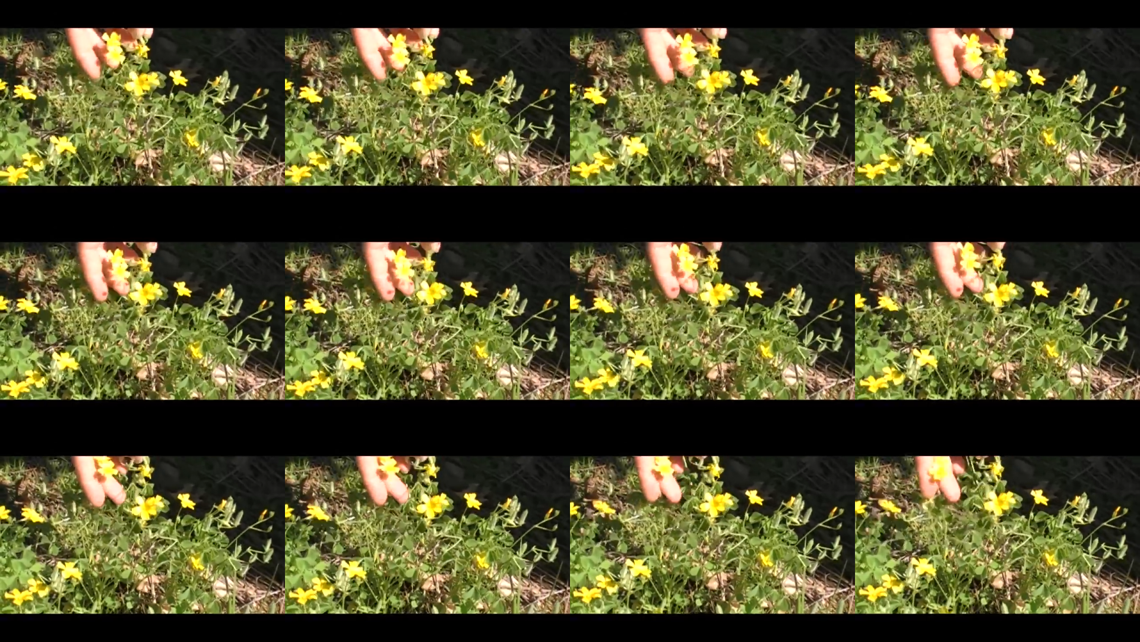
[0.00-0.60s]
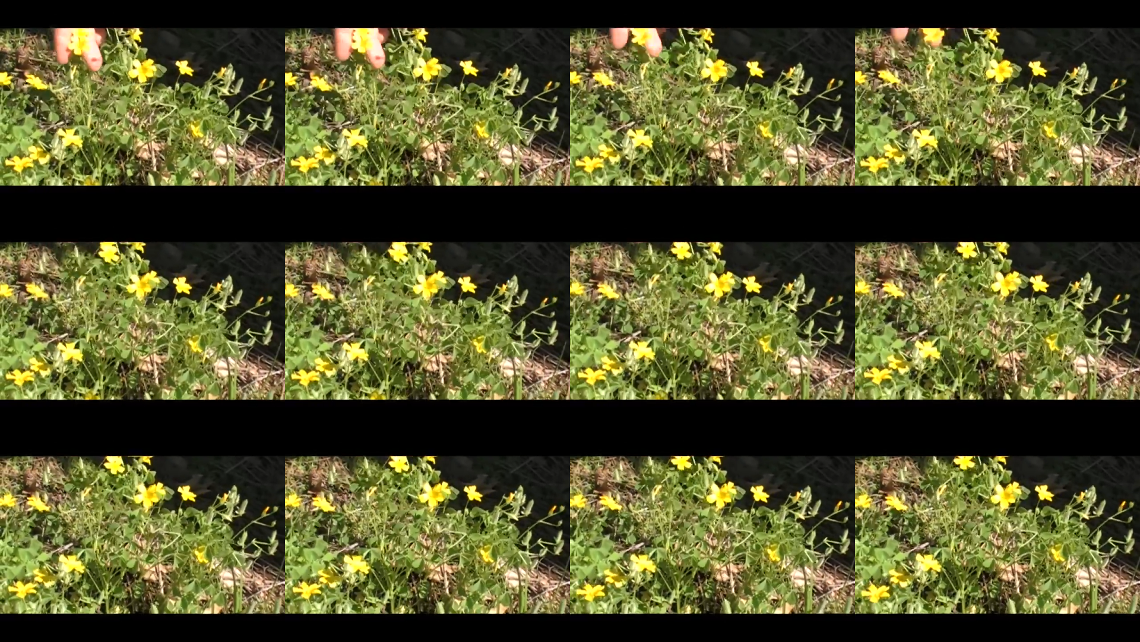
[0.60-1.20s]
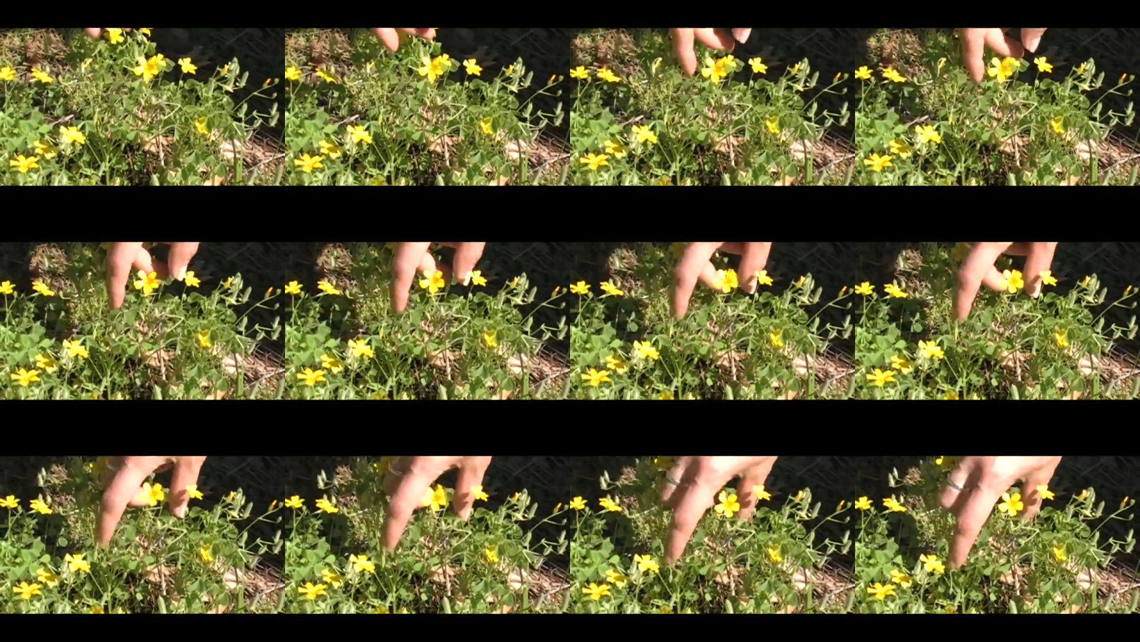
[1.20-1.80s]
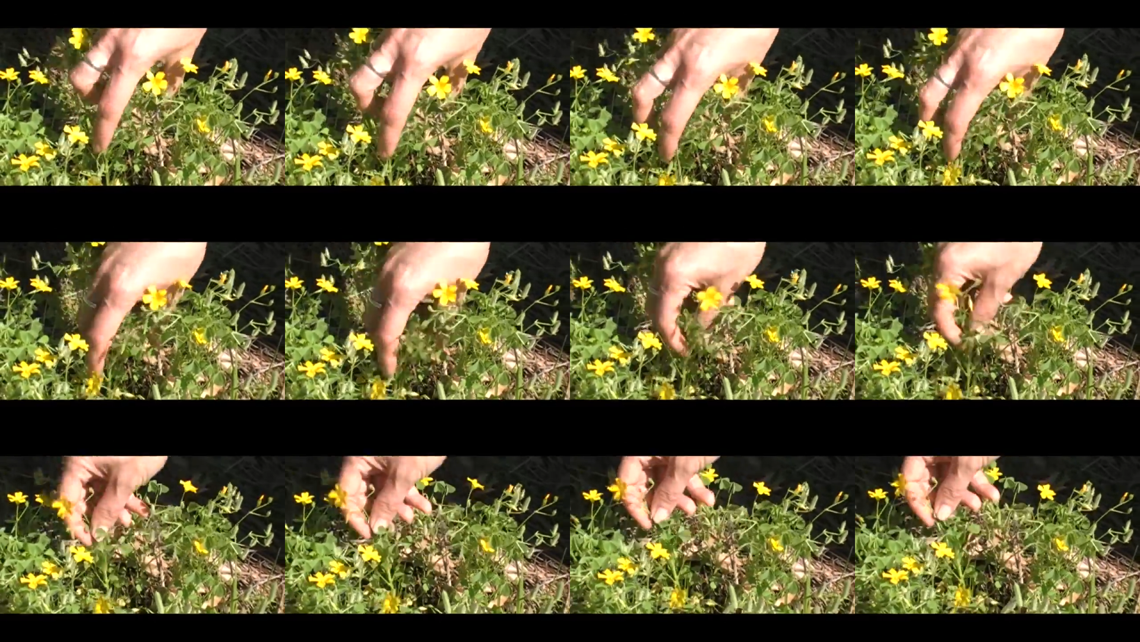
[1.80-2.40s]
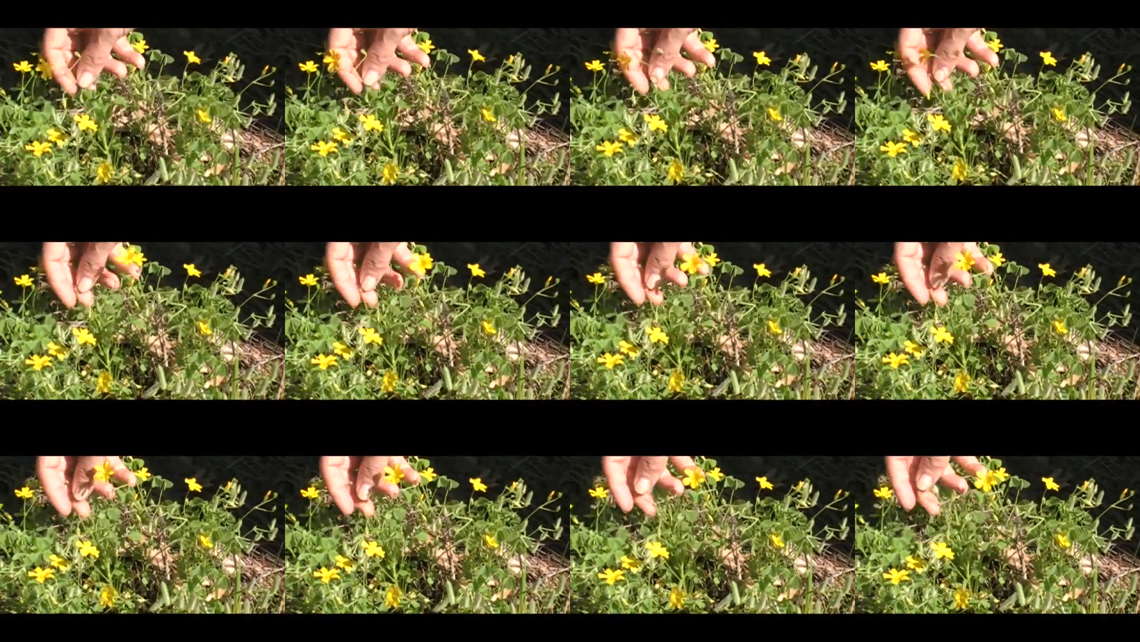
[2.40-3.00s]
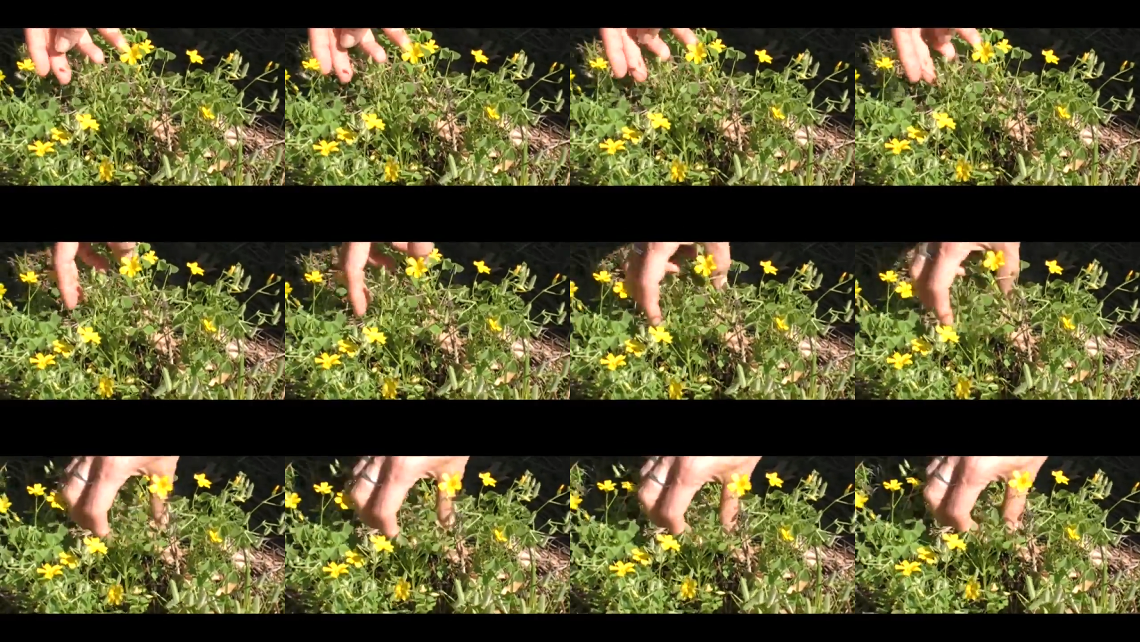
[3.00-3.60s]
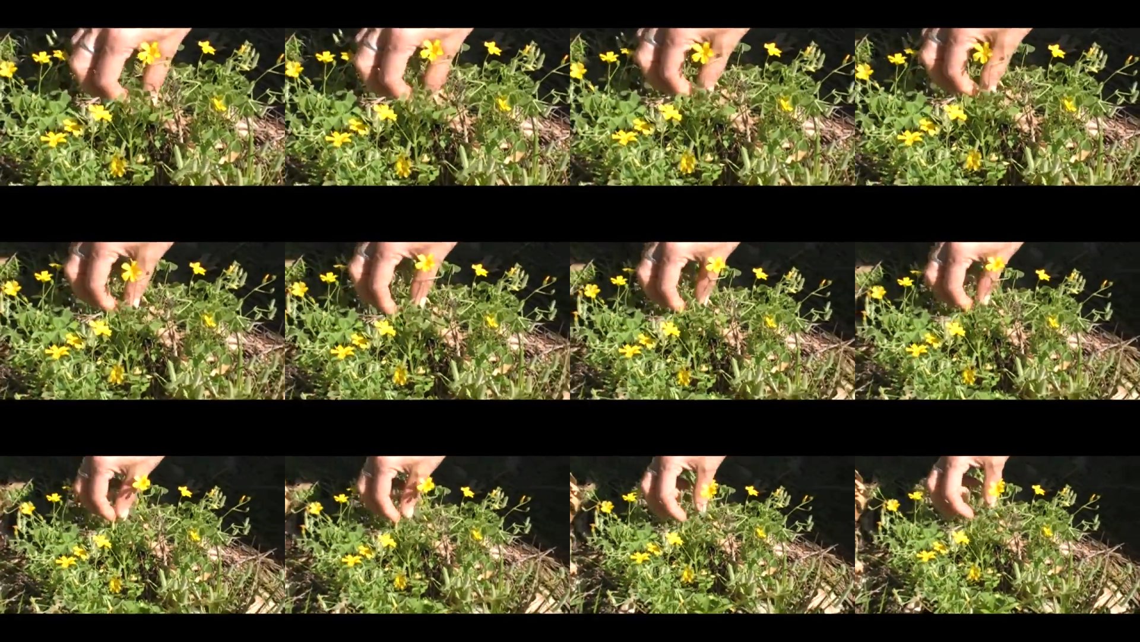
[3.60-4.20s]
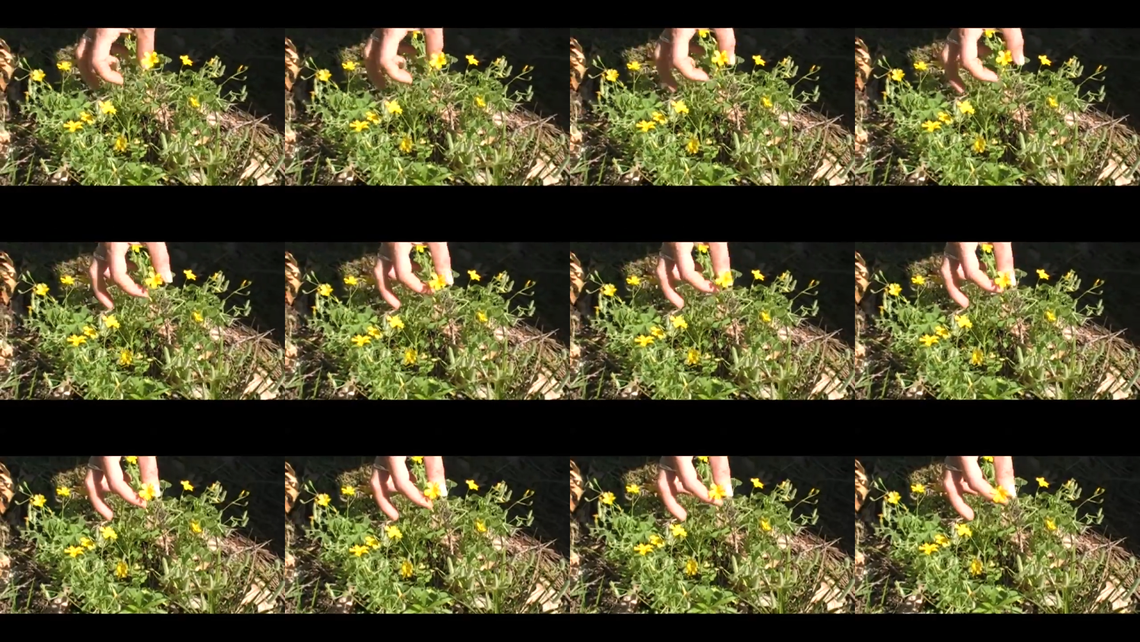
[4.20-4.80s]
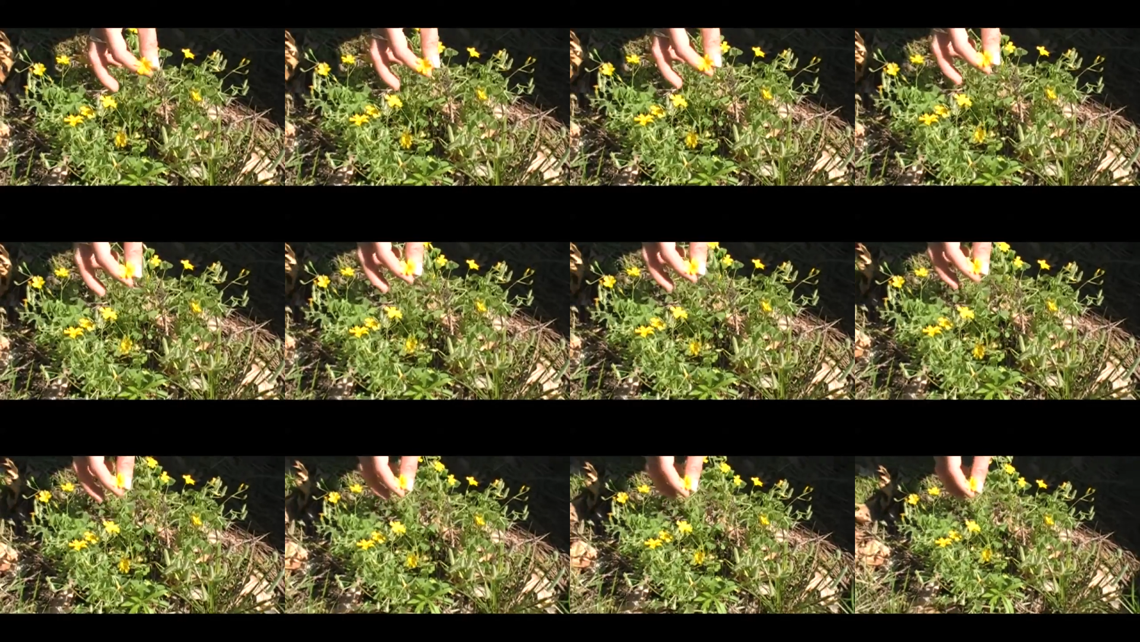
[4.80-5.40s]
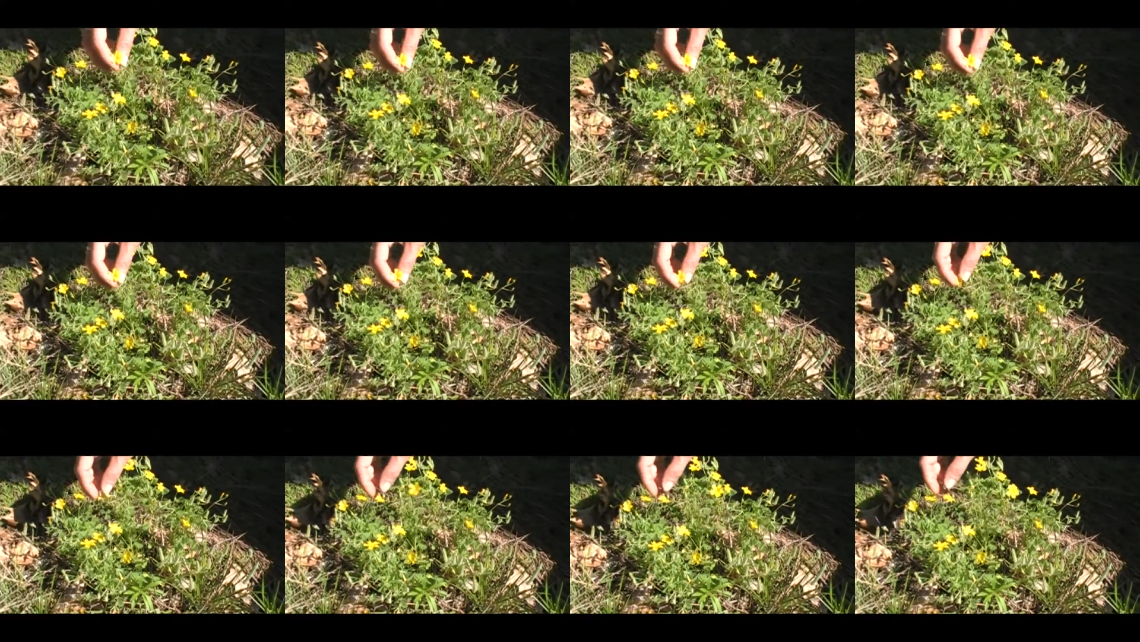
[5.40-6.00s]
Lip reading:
No face is visible, so there are no lips to read.